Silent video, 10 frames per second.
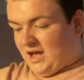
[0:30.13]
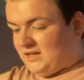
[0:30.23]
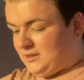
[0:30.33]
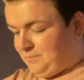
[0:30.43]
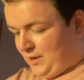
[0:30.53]

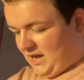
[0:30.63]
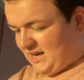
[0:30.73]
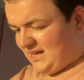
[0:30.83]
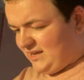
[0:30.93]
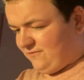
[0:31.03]
And the
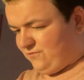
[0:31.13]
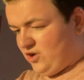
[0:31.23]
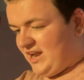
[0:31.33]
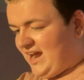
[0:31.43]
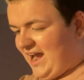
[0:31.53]
palette,
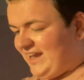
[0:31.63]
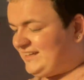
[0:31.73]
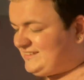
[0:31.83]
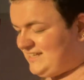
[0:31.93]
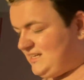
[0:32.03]
for an
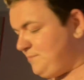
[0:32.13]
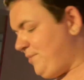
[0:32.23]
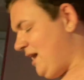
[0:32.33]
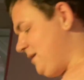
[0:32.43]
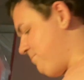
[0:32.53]

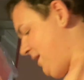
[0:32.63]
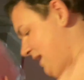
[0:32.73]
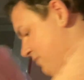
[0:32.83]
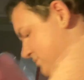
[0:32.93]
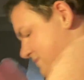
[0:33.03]
£18
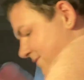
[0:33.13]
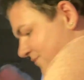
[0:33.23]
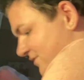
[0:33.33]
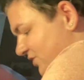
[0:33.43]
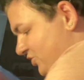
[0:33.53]
palette, was
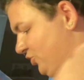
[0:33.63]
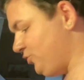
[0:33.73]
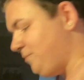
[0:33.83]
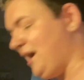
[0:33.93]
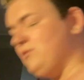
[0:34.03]

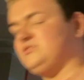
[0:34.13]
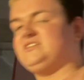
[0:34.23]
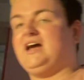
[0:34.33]
£52.